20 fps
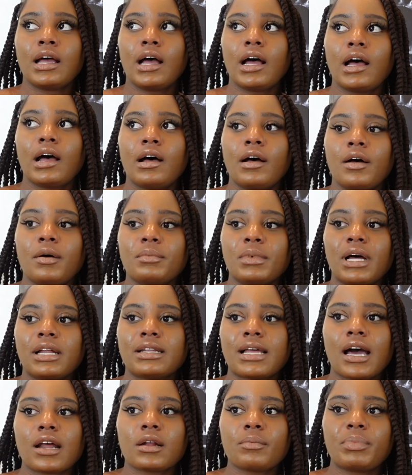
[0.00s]
A
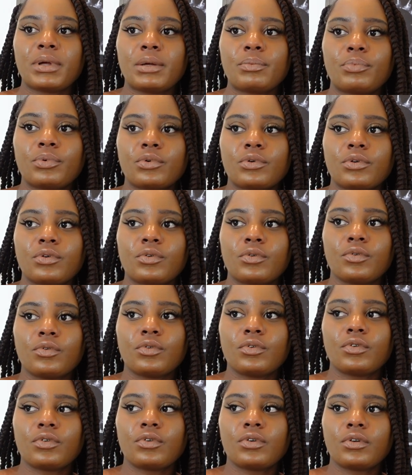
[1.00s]
lot of people,
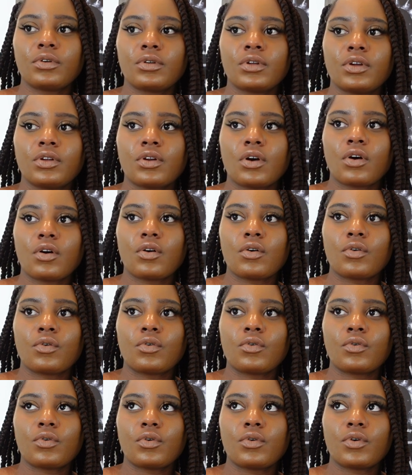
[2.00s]
you
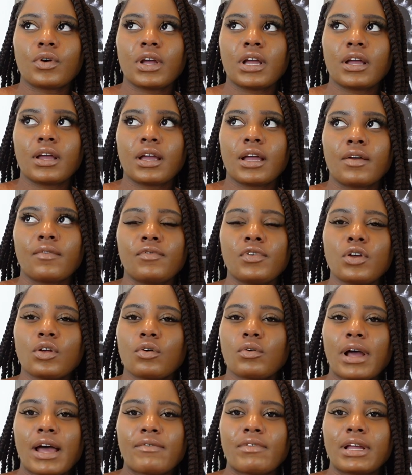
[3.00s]
know, if you
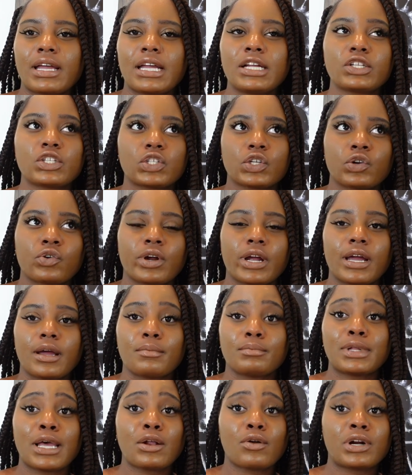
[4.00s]
don't have an
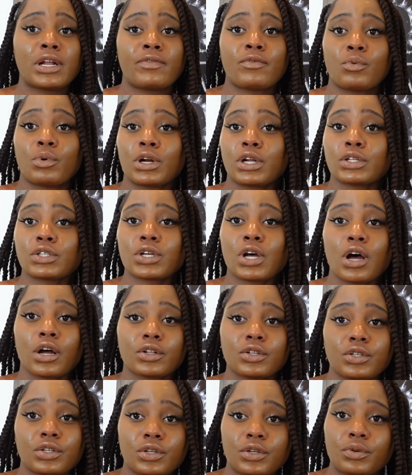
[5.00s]
Instagram, they don't even want to talk
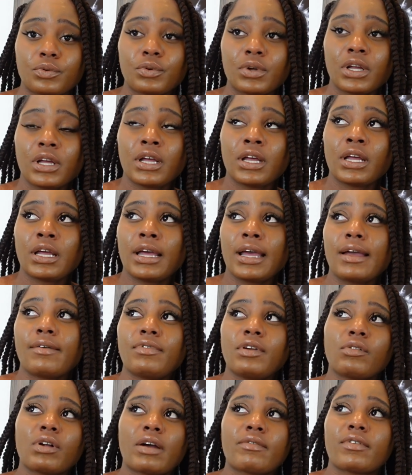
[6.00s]
to you. If
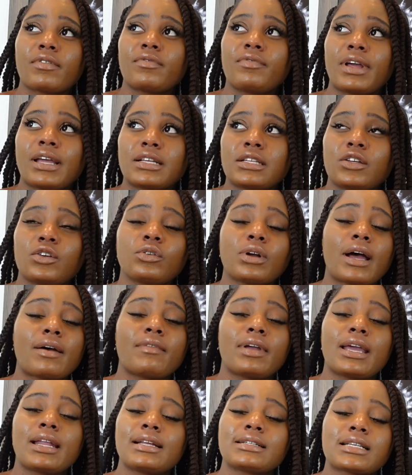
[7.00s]
you don't have a Facebook, you don't
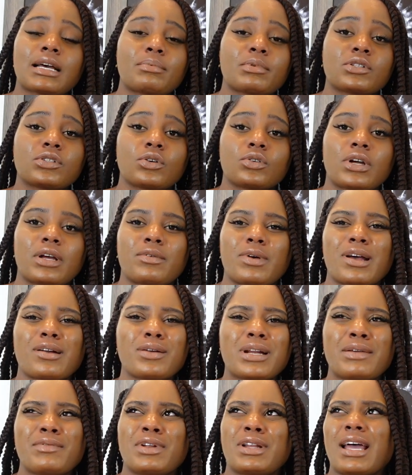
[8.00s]
have any type of social. I
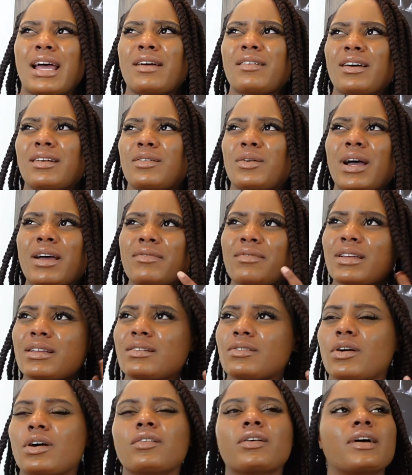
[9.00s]
don't have
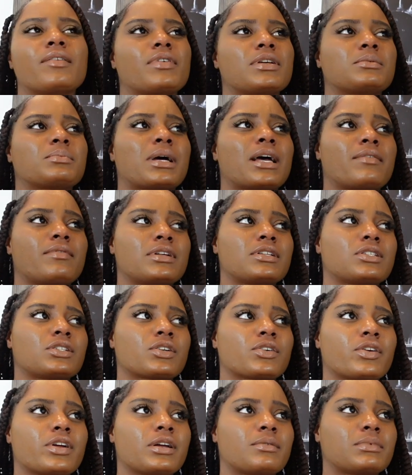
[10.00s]
Facebook. I have
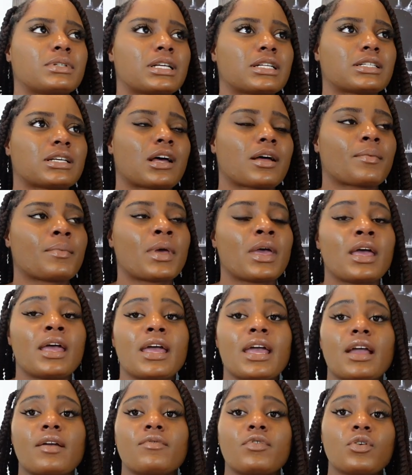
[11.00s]
Instagram, TikTok.
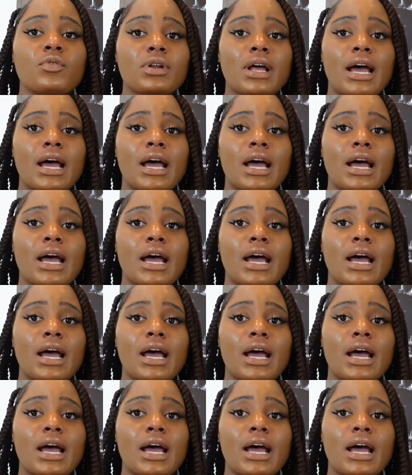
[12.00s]
If you're